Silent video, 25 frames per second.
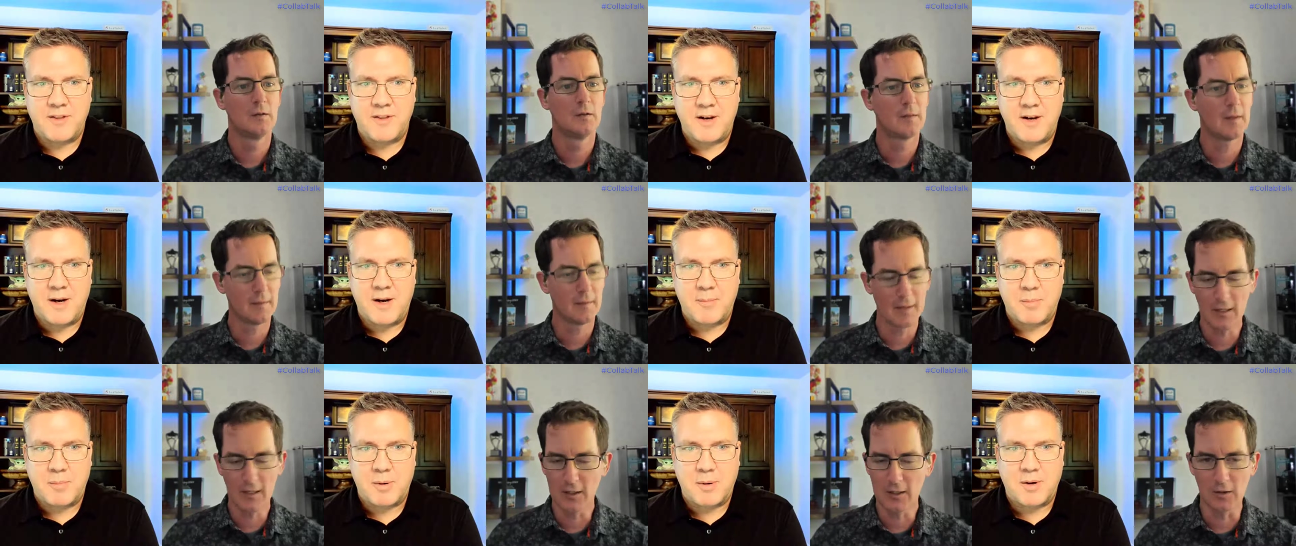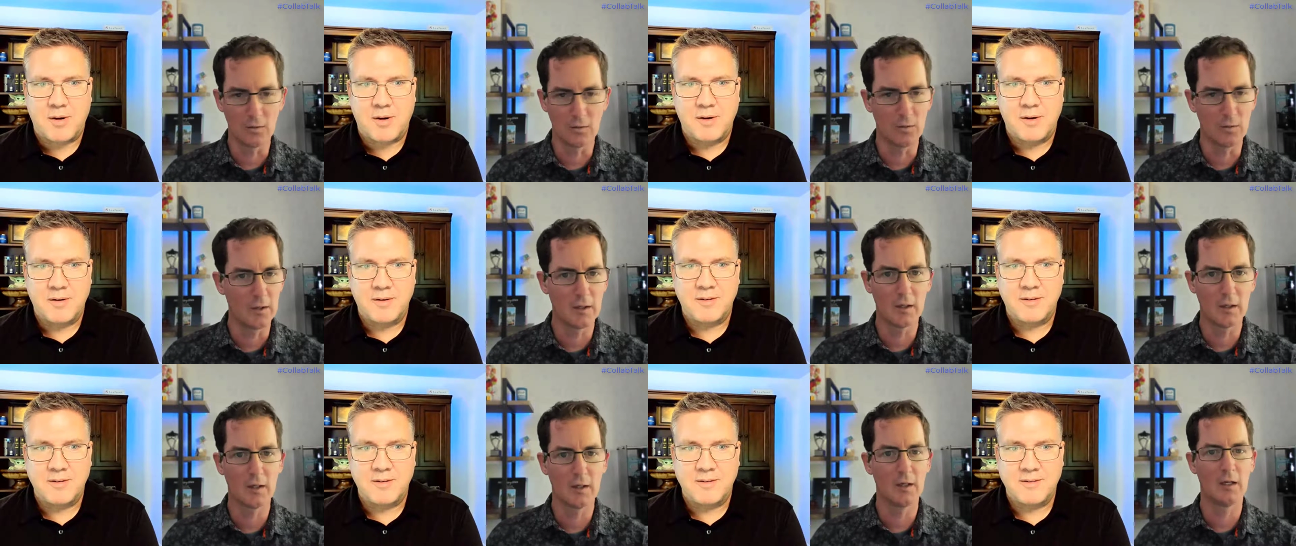Speaker 1: was the number. Thank
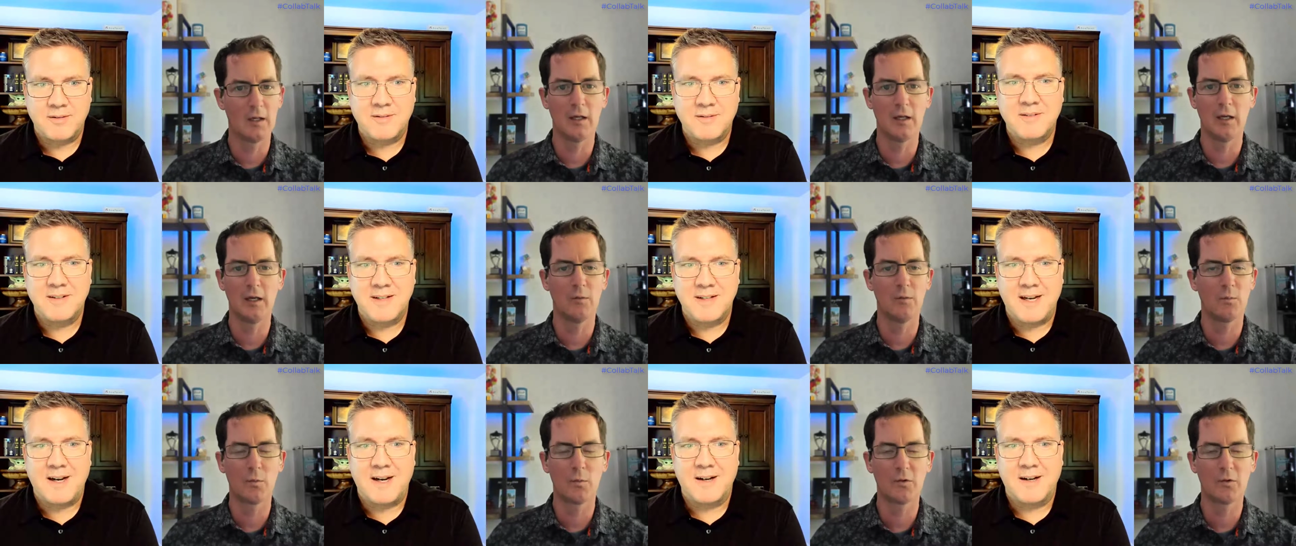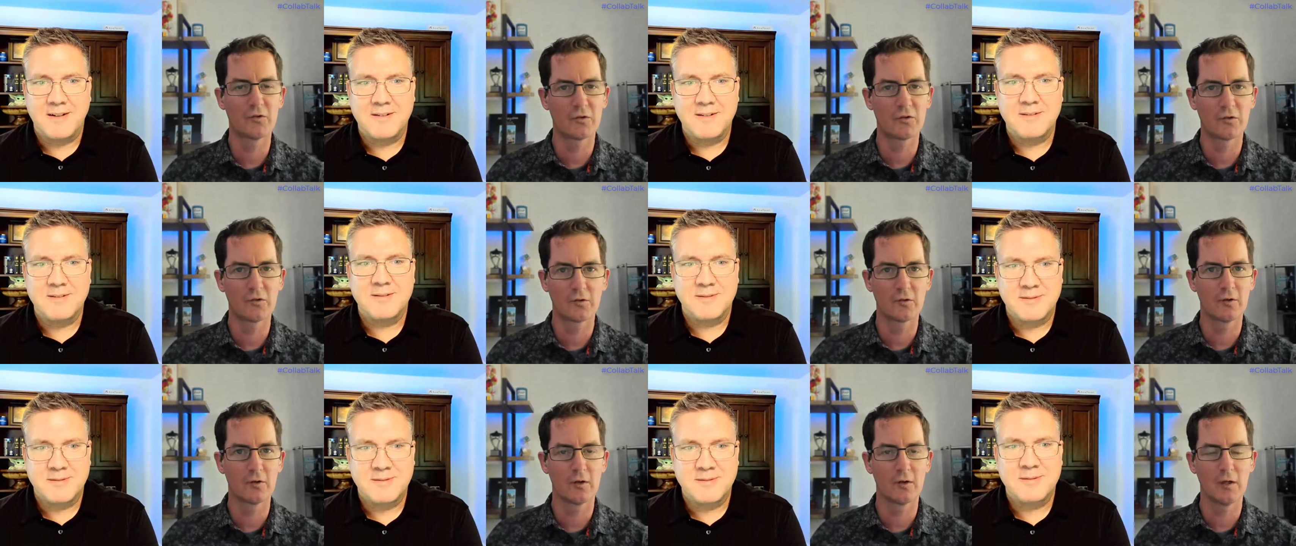you. It, it, it yeah.
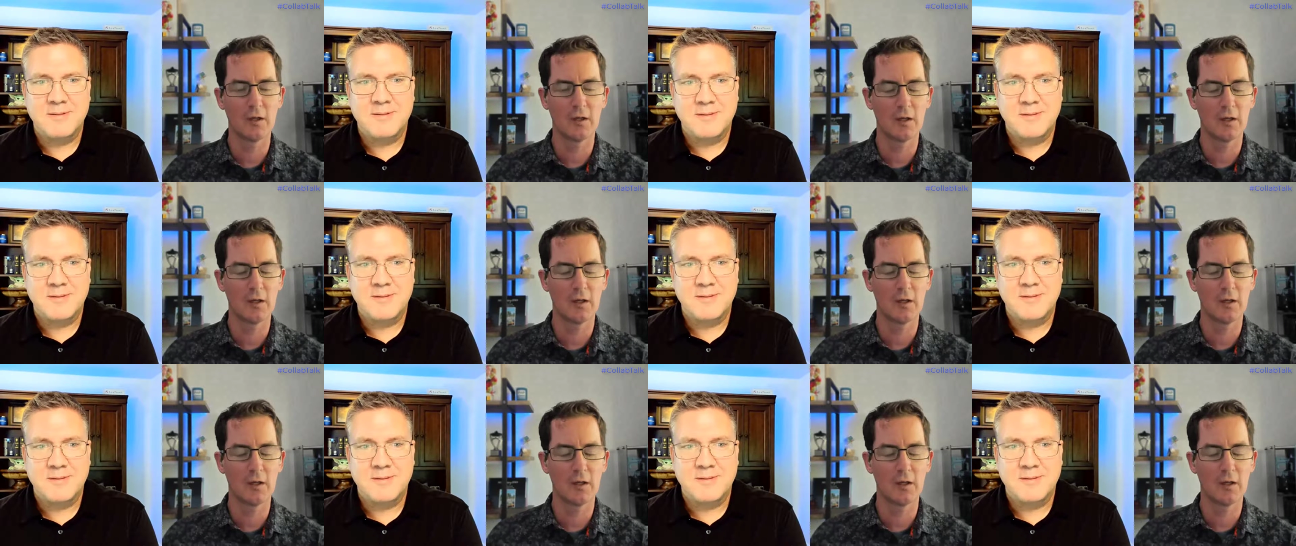was.